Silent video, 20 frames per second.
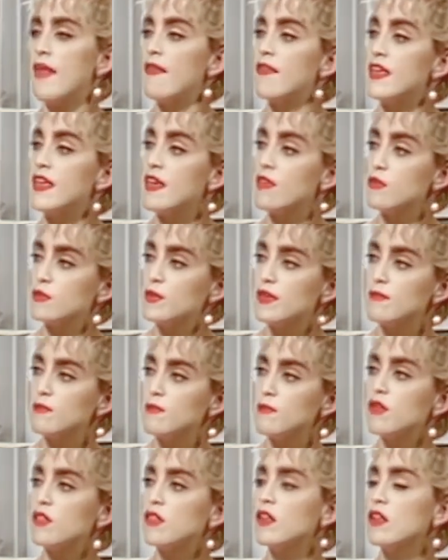And the other
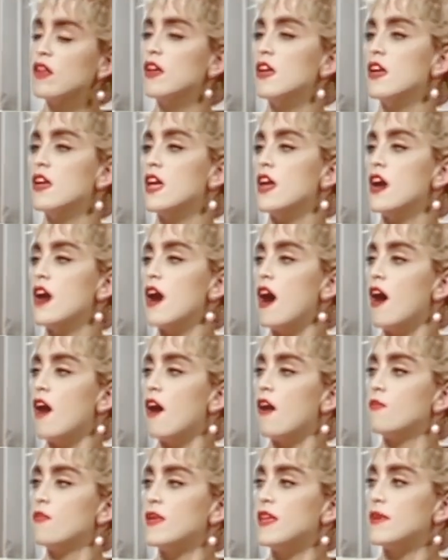people
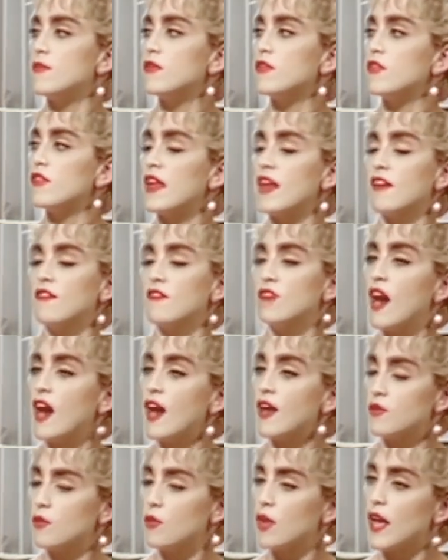are people that I've
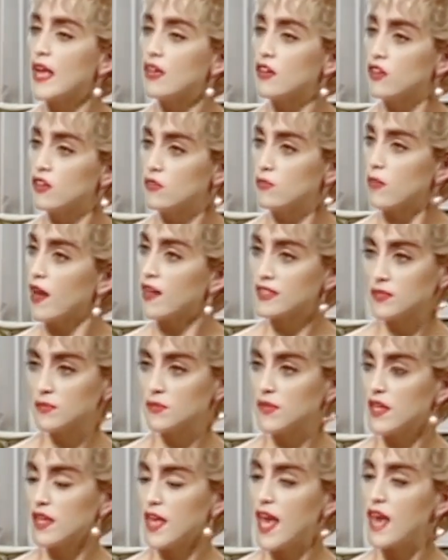gotten what I could
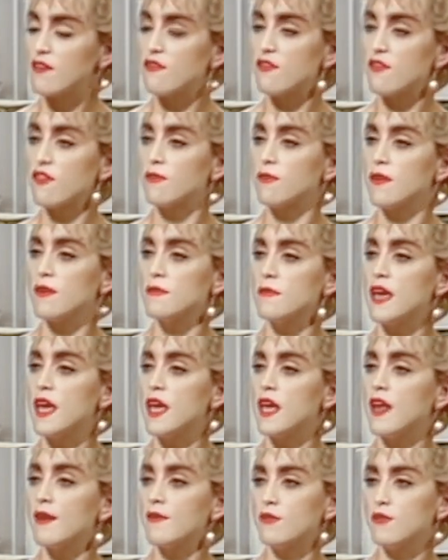possibly get from them,
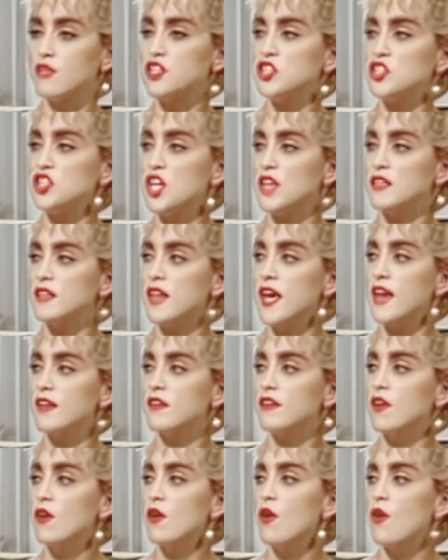and I appreciate
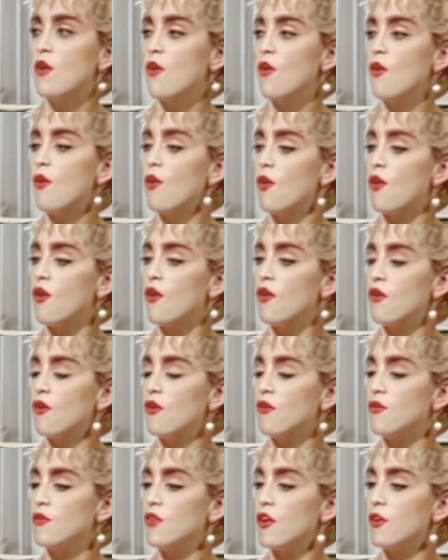that. Or
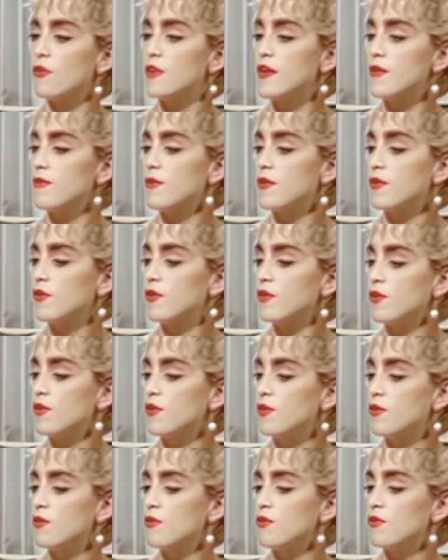they're people
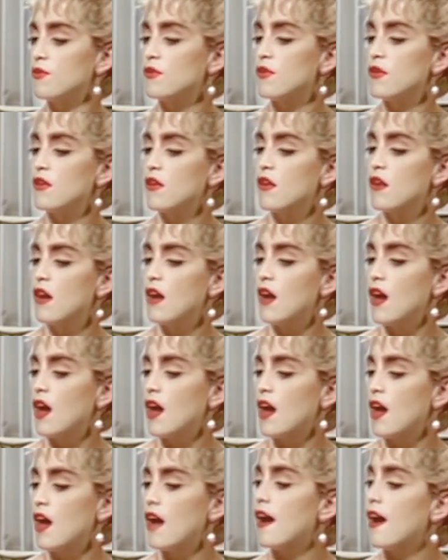who
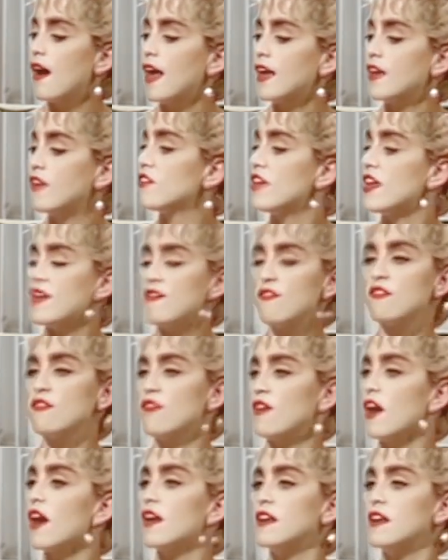I could never
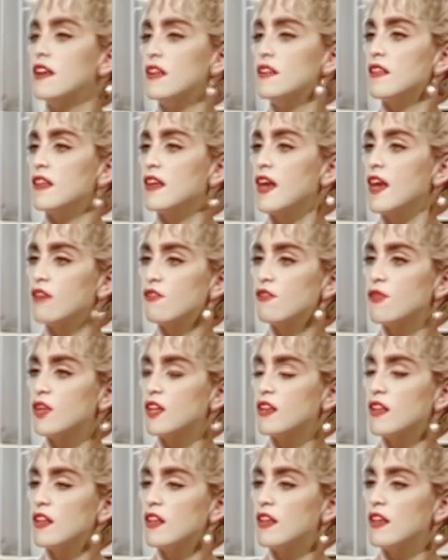have gotten anything out of,
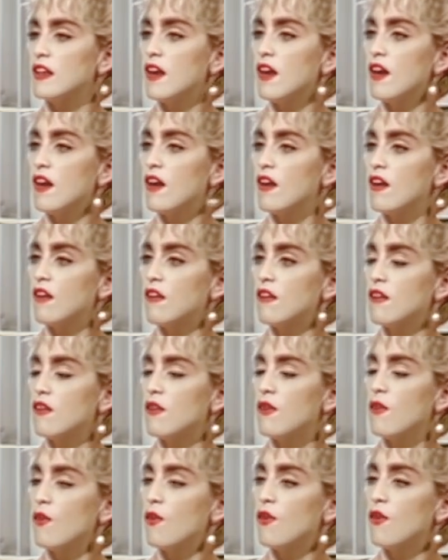really,
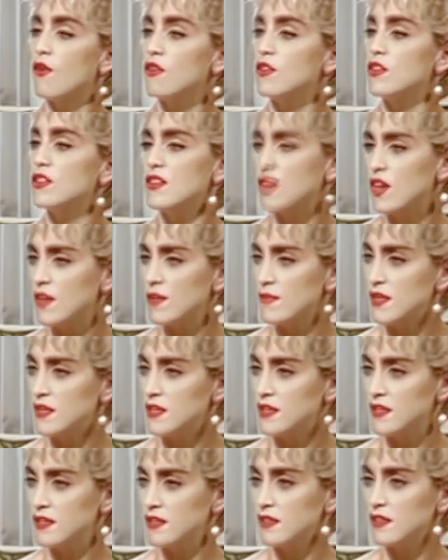or, you know what I
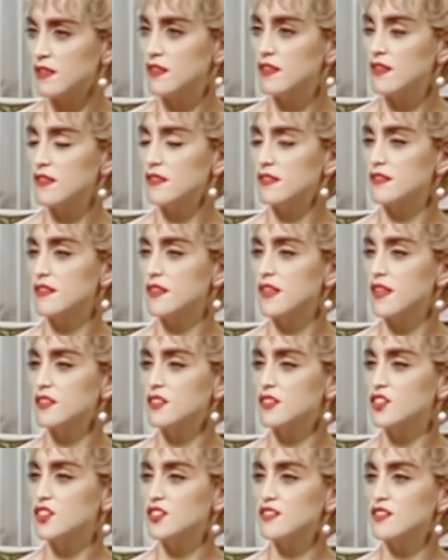mean?
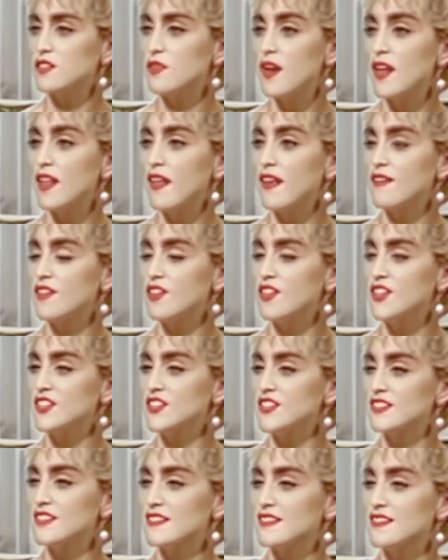That's just the way life
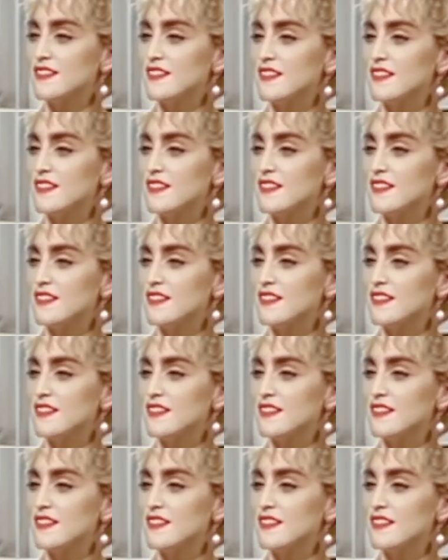is.